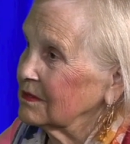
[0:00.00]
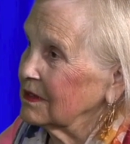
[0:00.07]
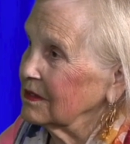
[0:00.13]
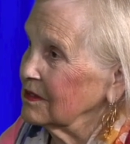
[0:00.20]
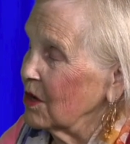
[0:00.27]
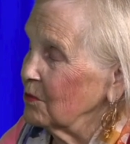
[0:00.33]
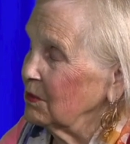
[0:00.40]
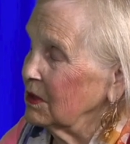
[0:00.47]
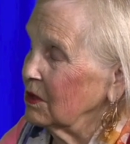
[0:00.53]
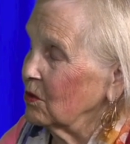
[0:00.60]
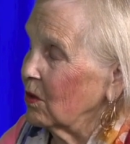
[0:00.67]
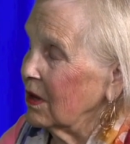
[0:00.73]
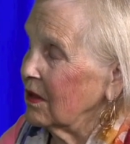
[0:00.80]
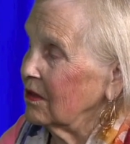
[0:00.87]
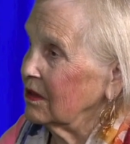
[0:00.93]
income
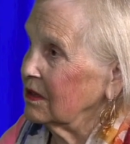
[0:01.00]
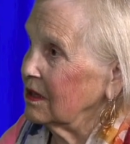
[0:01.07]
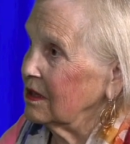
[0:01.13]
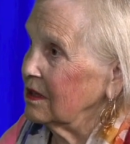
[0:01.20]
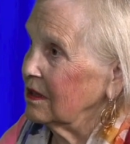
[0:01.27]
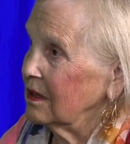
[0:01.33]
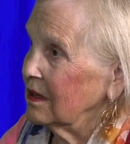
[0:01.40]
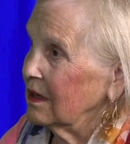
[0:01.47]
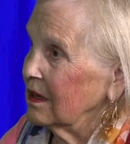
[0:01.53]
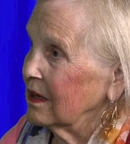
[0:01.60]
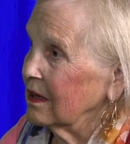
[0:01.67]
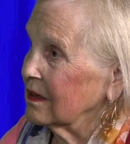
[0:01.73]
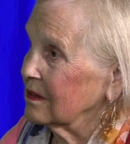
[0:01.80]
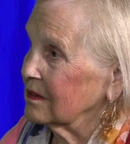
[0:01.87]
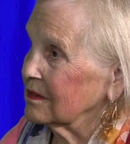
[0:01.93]
inequality,
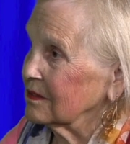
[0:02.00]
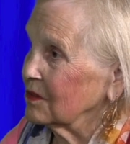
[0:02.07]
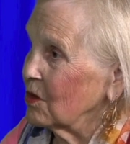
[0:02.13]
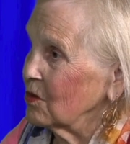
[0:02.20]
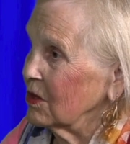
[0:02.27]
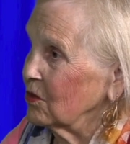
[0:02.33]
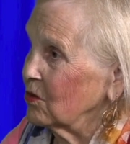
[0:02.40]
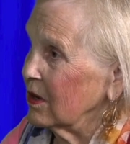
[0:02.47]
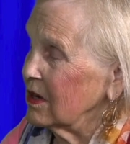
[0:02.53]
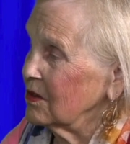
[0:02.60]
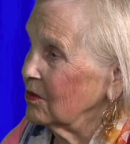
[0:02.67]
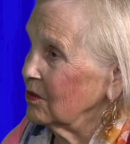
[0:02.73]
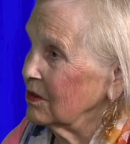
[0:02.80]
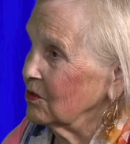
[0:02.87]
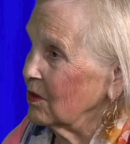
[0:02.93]
and going
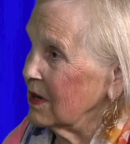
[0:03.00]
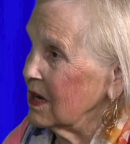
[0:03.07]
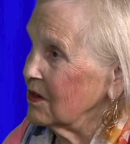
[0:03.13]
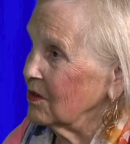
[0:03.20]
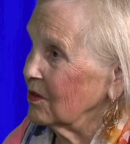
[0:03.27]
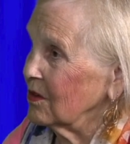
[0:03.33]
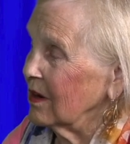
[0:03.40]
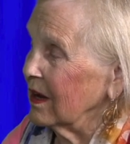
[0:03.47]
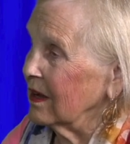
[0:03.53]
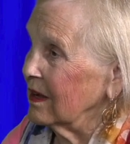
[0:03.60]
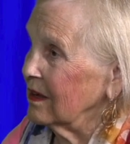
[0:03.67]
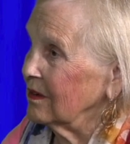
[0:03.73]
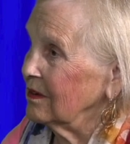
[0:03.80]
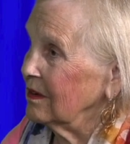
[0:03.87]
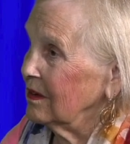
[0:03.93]
greater and greater,
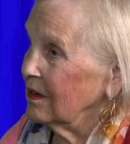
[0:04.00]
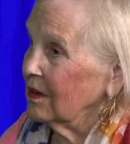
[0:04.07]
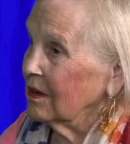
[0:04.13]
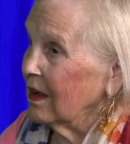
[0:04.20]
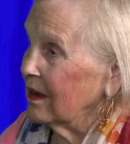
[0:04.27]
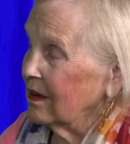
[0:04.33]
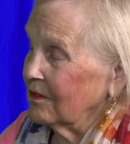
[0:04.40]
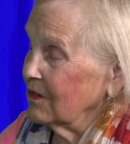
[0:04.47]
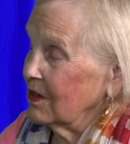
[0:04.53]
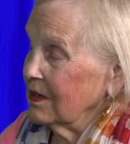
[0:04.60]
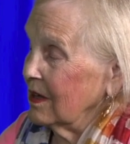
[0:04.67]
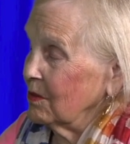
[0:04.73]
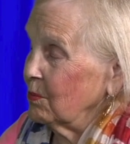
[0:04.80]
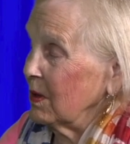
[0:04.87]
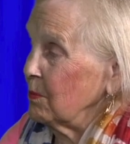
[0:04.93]
and
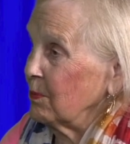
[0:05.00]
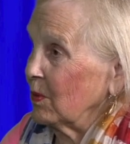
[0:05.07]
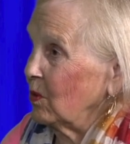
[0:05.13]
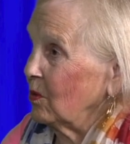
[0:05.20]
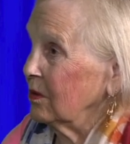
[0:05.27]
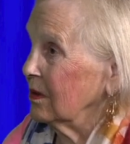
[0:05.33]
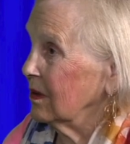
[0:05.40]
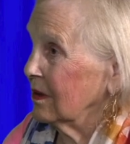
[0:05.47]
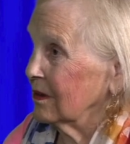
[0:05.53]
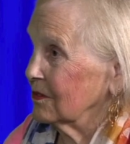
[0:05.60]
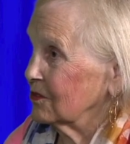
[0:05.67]
everyday people,